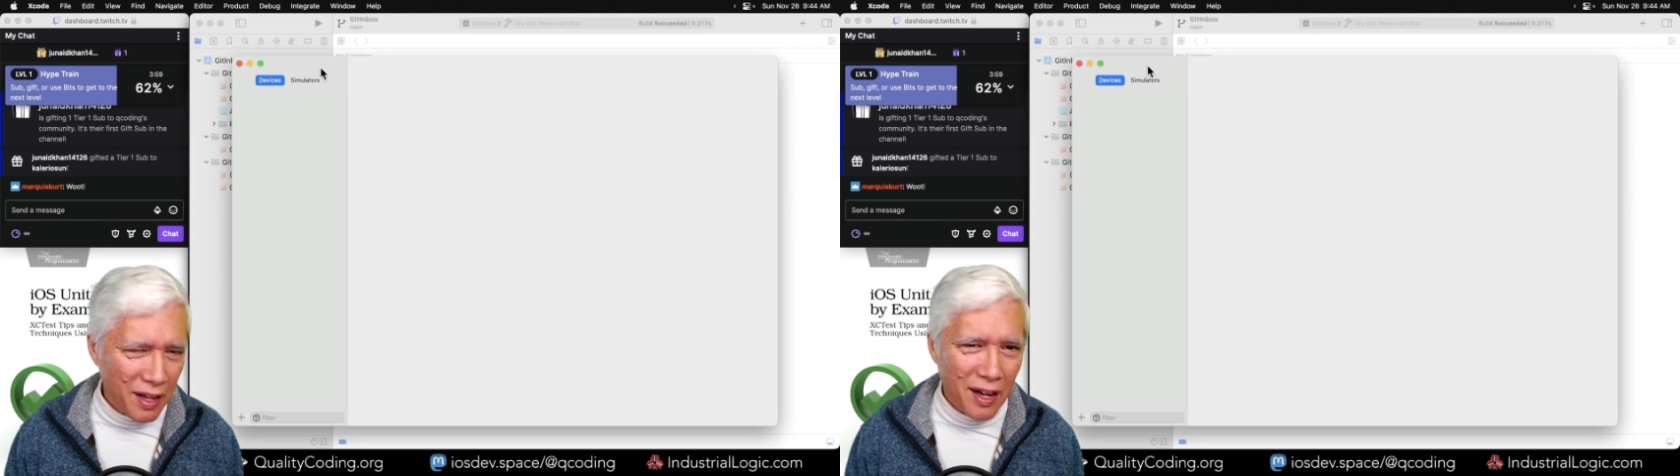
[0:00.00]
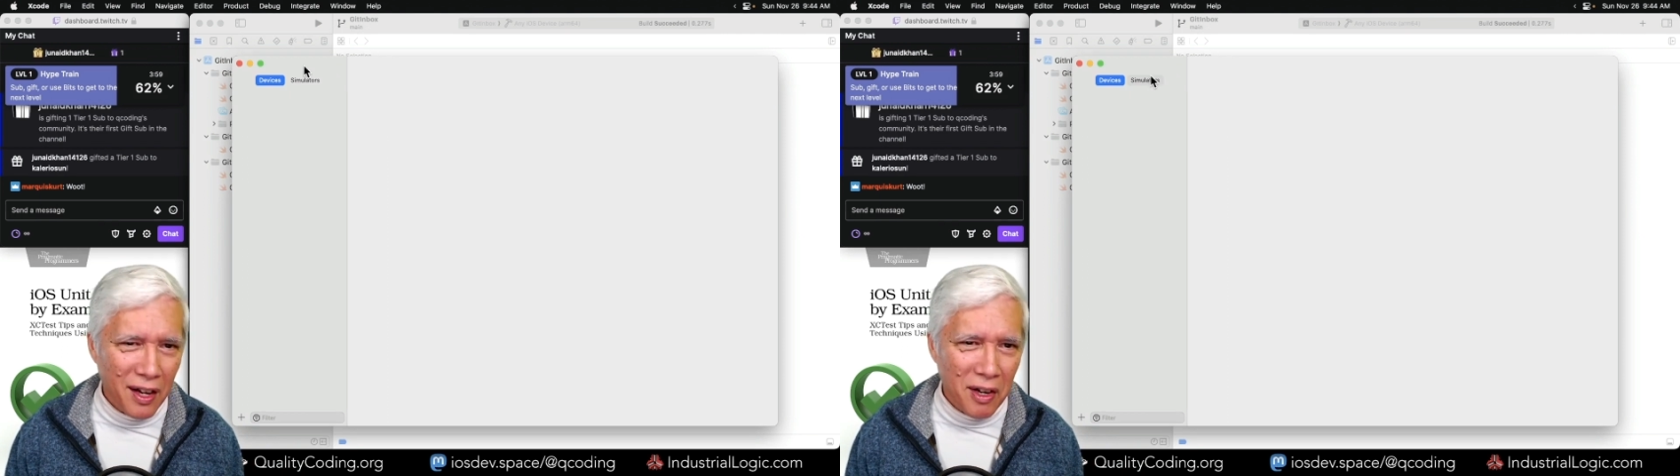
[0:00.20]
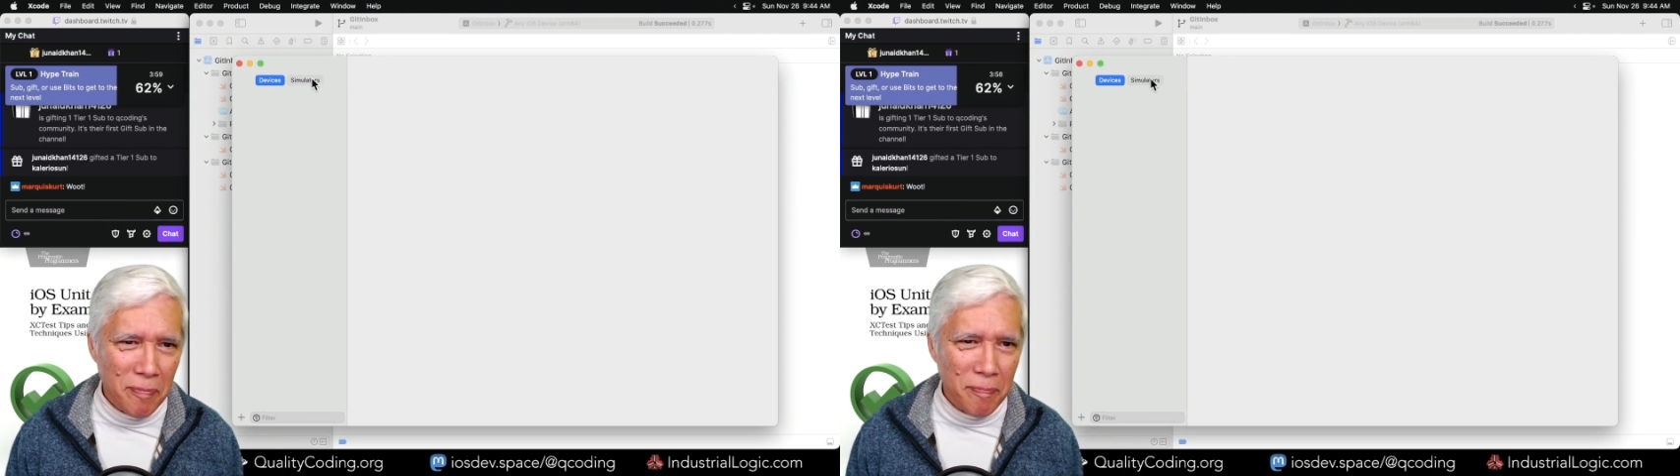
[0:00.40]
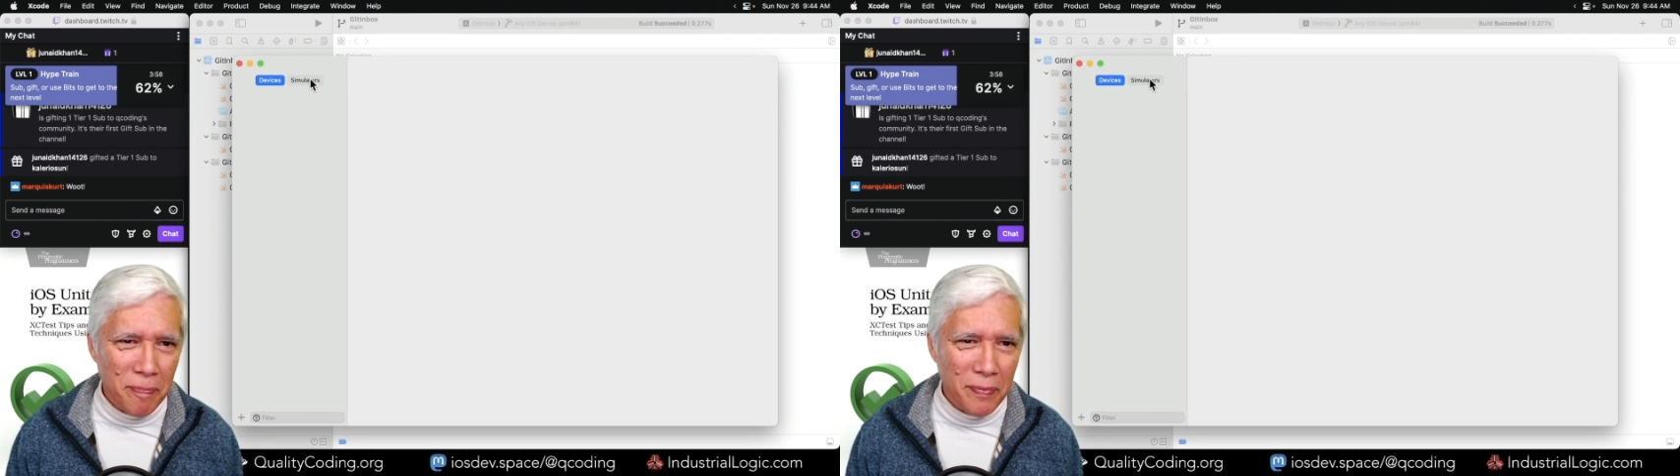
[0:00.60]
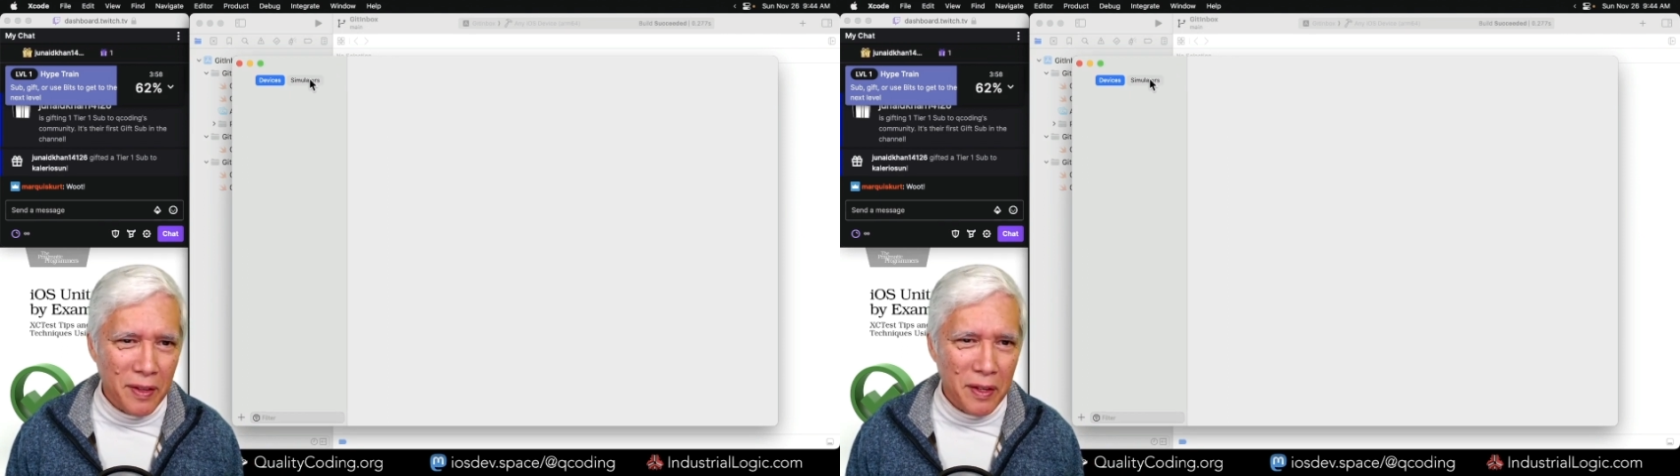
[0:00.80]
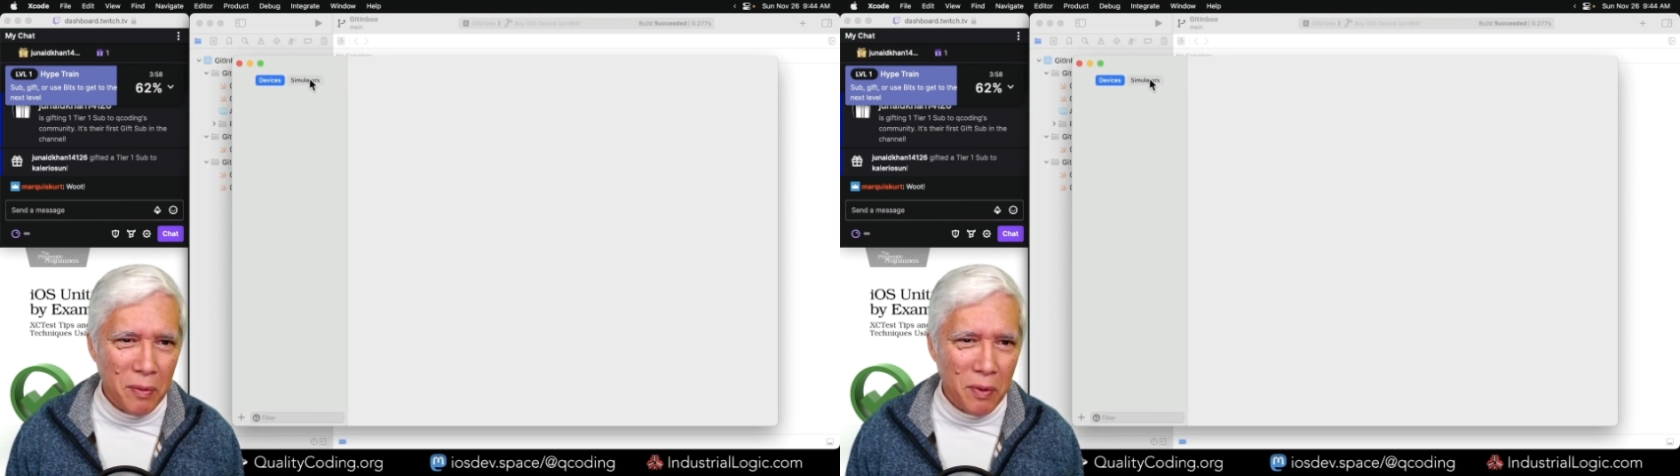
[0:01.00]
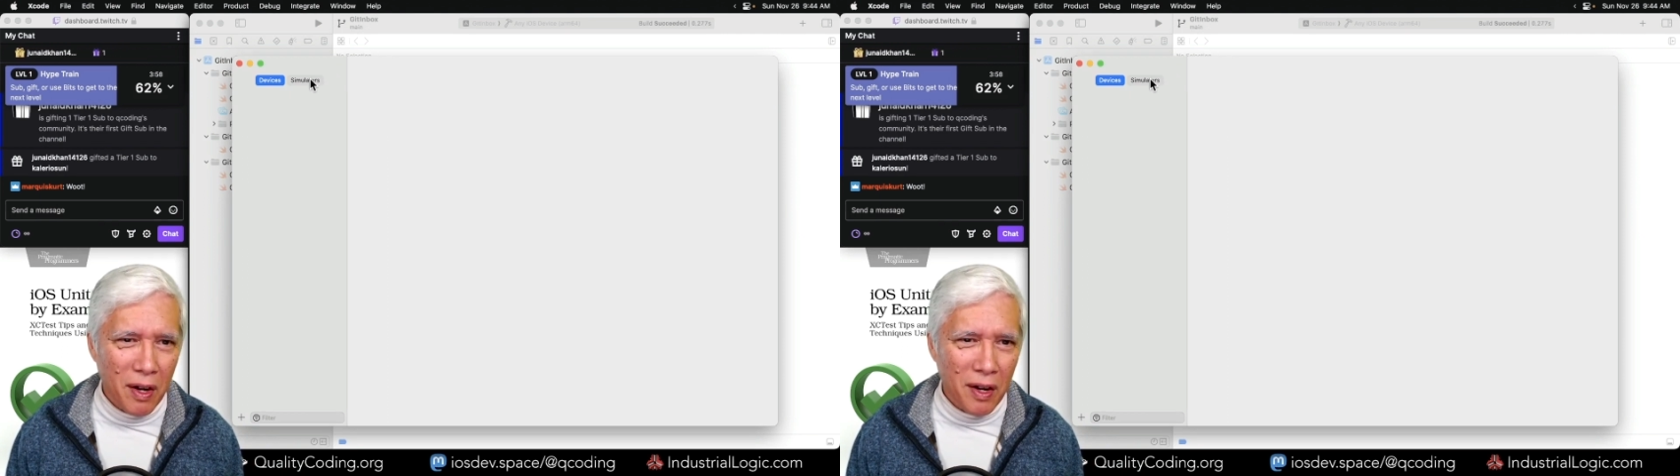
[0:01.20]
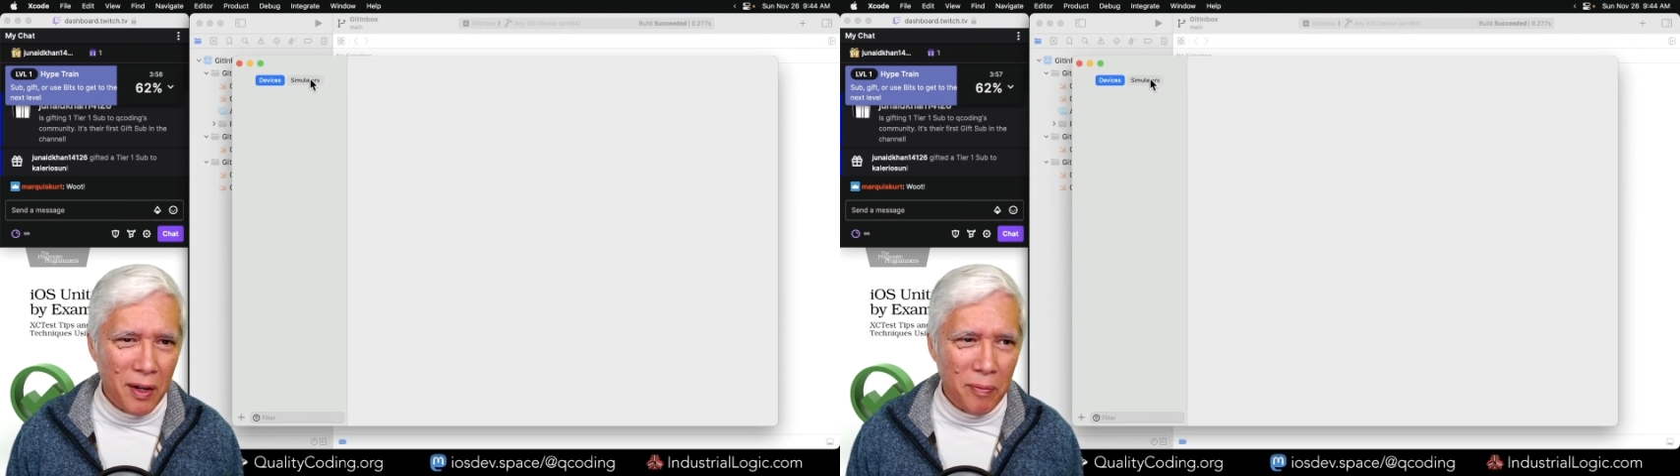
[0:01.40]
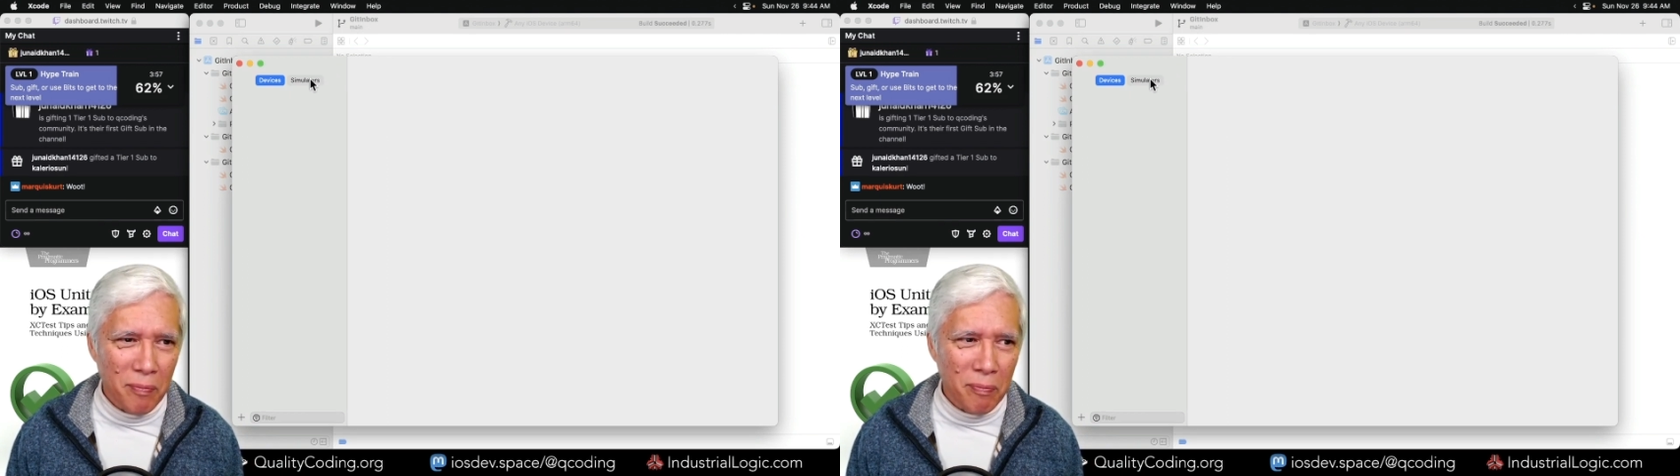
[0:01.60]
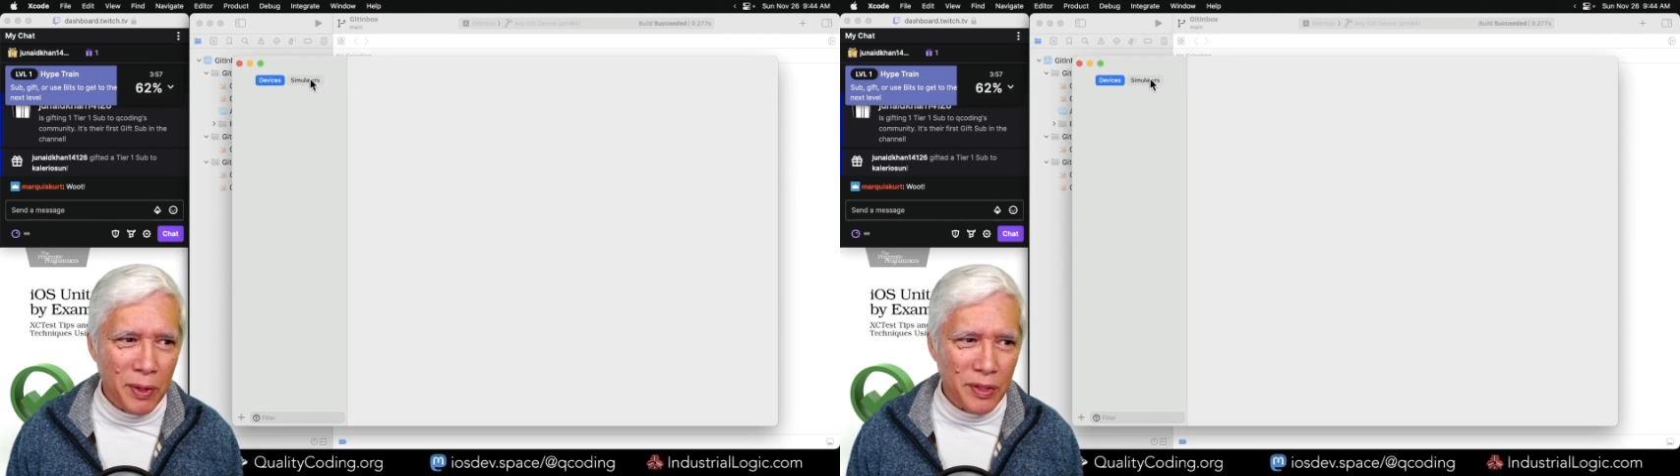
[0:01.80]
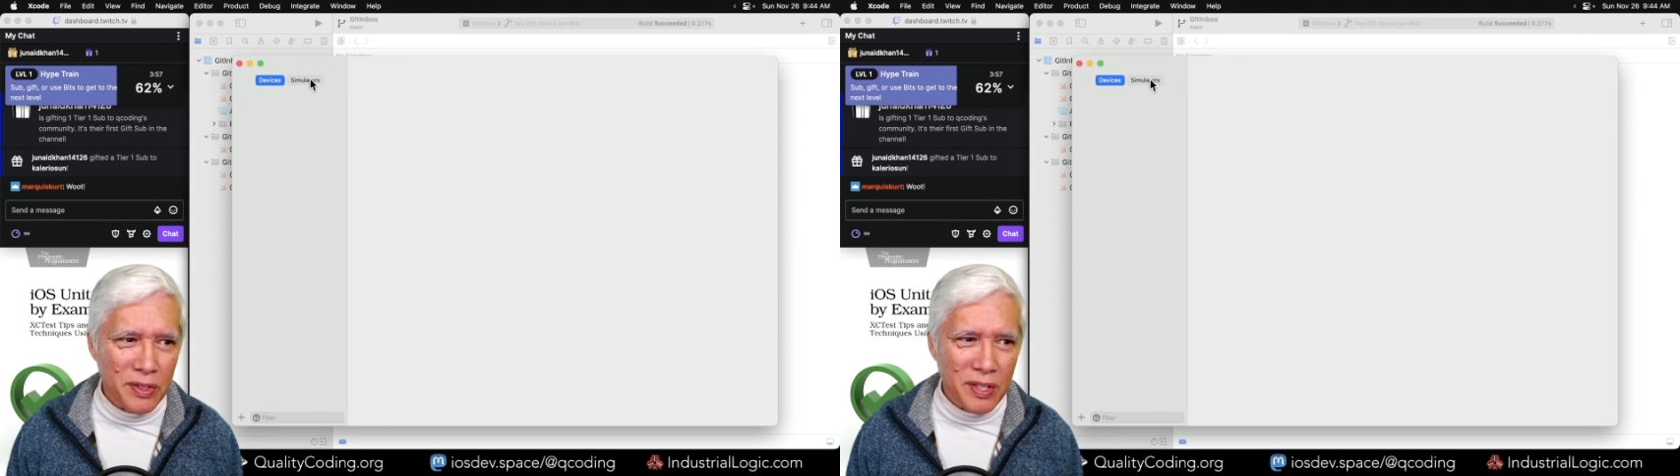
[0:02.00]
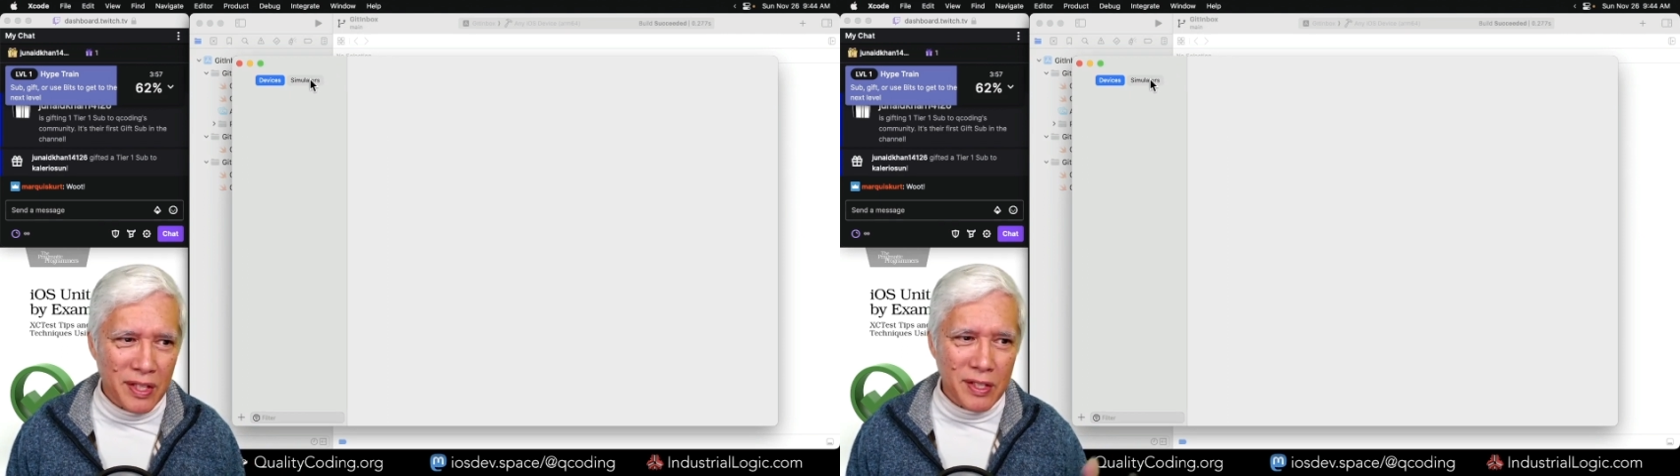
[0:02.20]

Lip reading: But to